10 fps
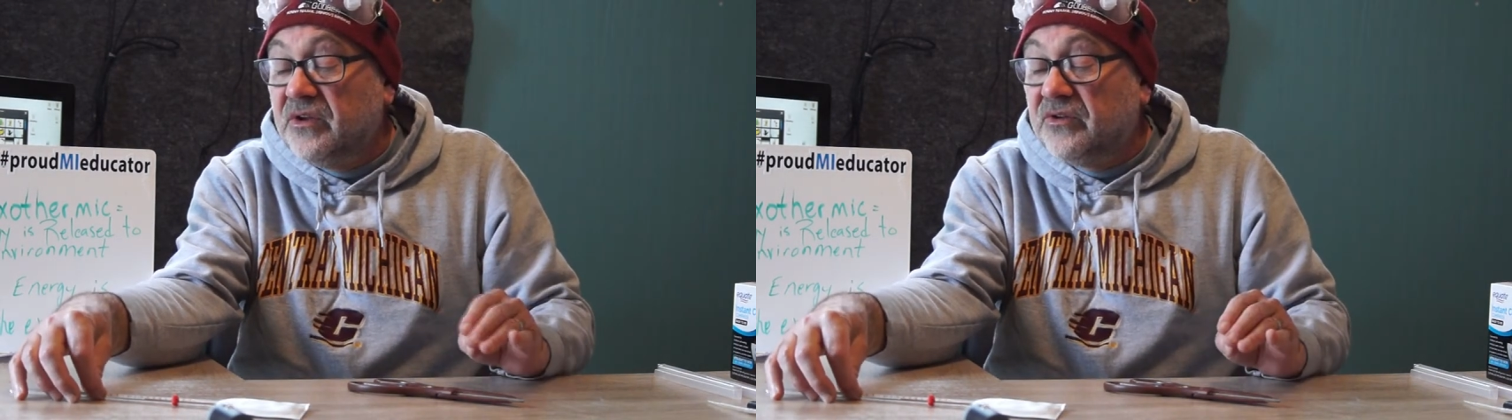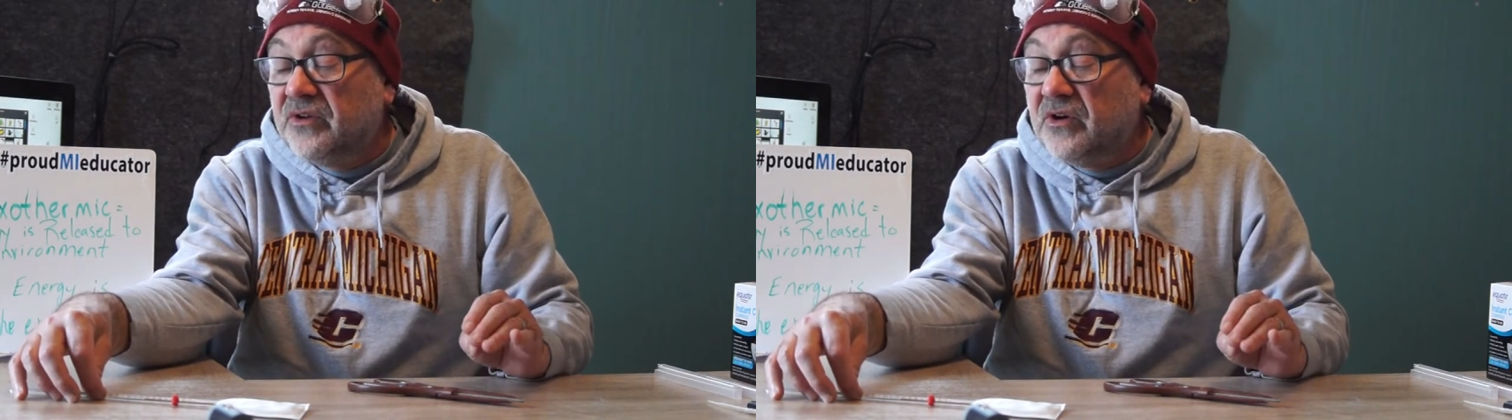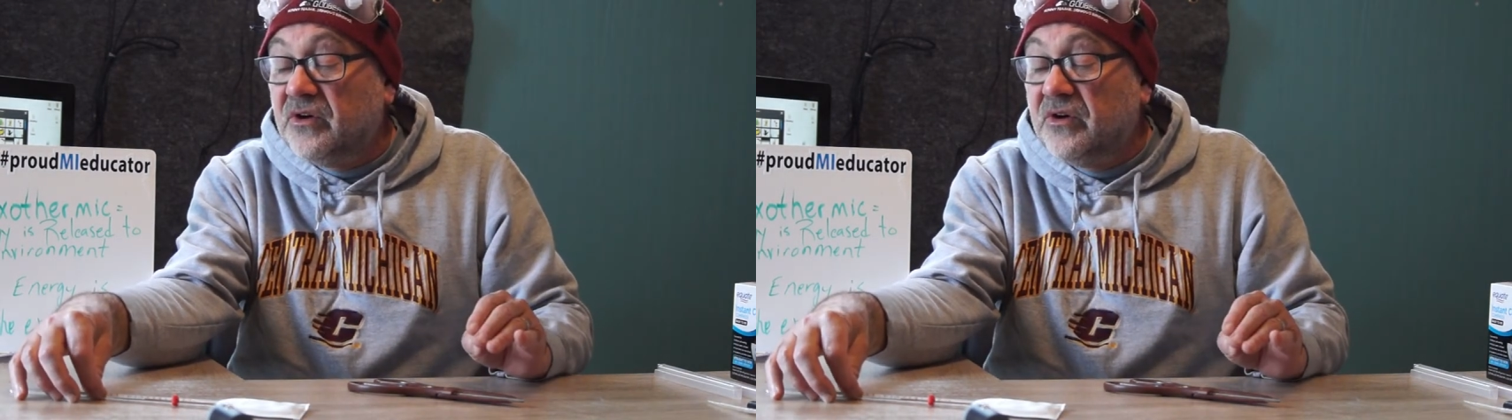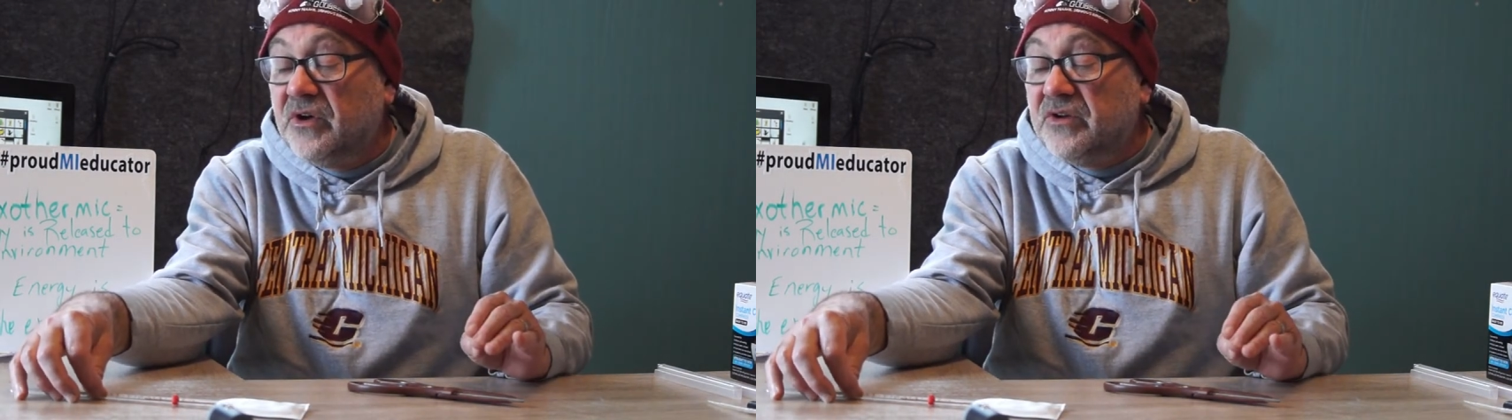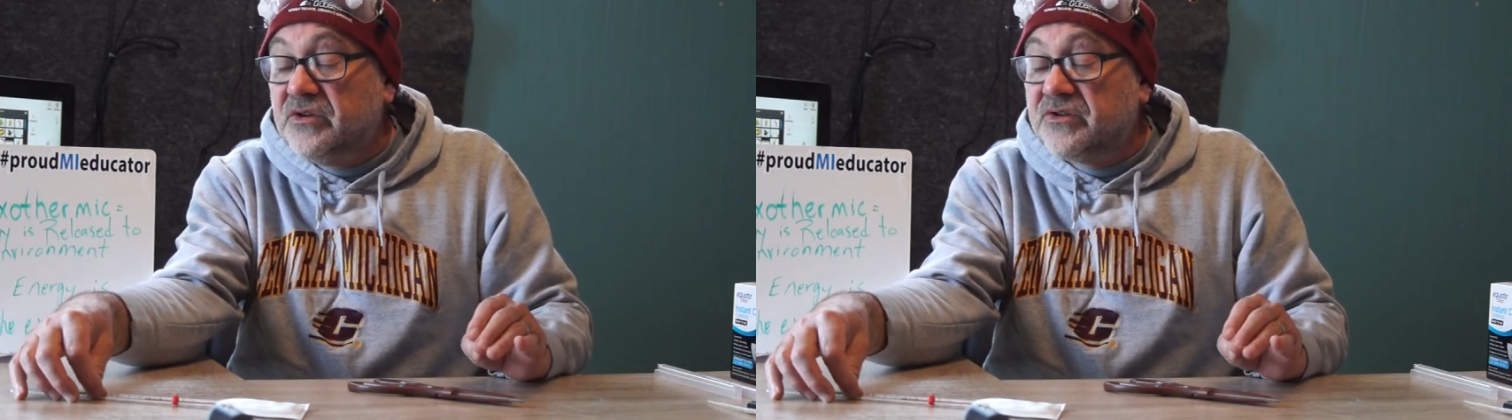So
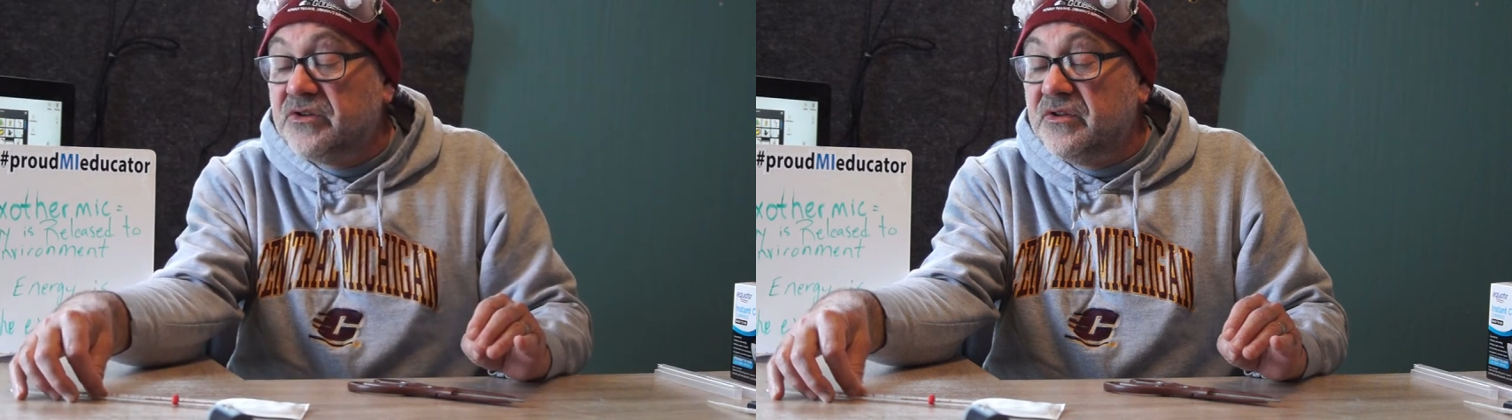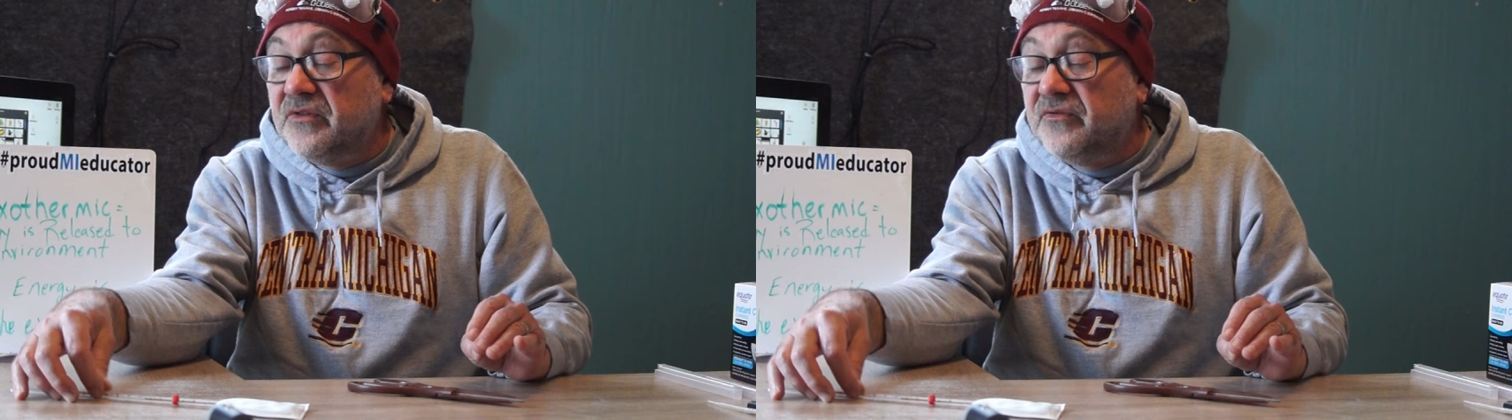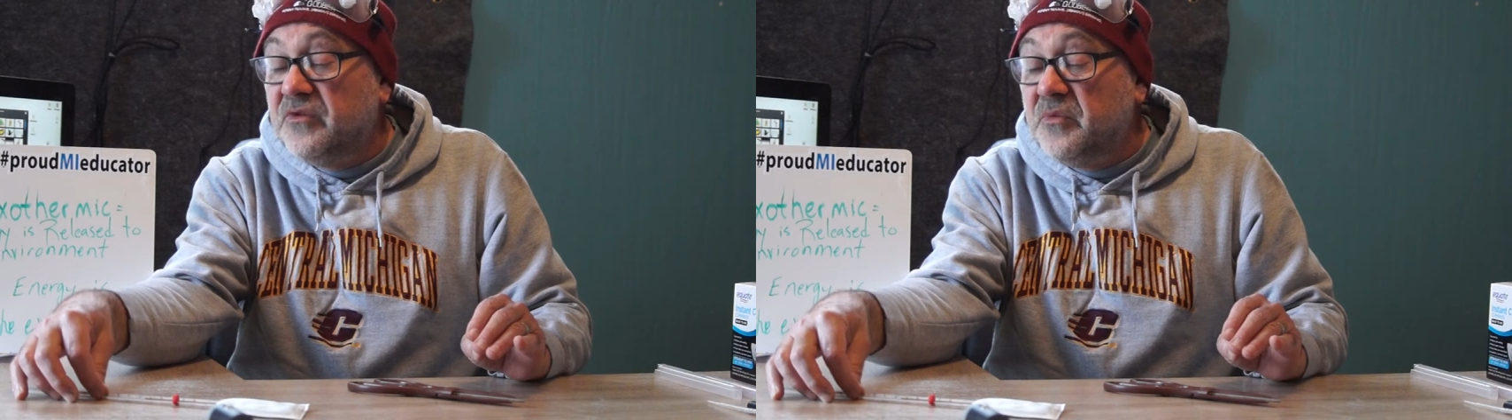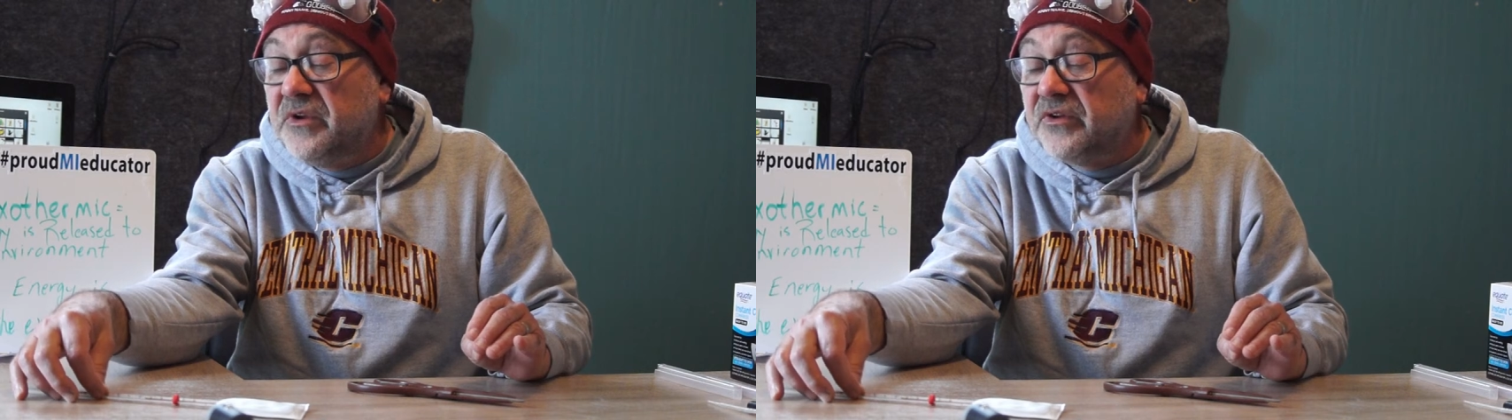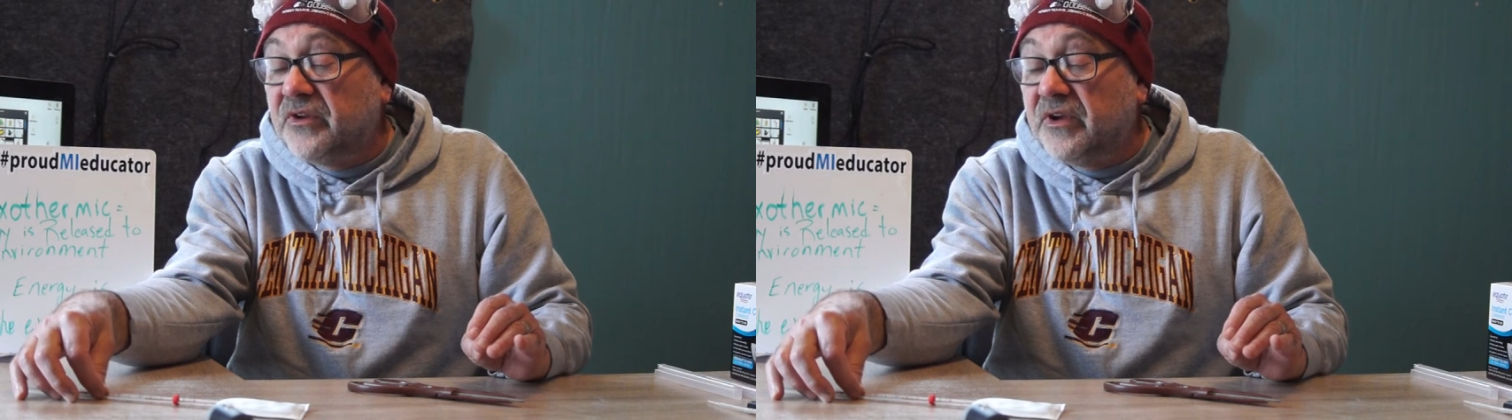just in the few
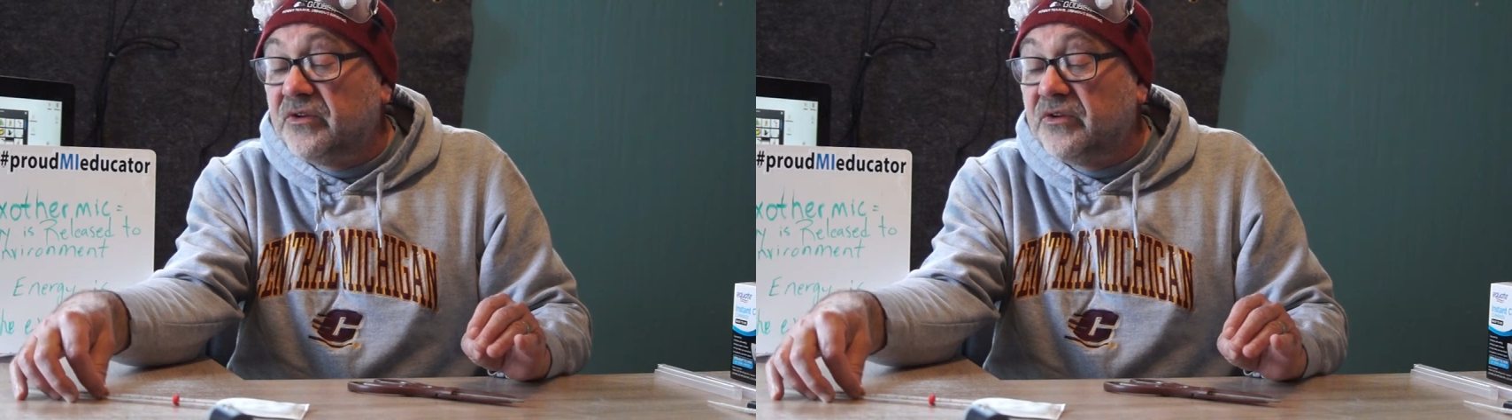minutes that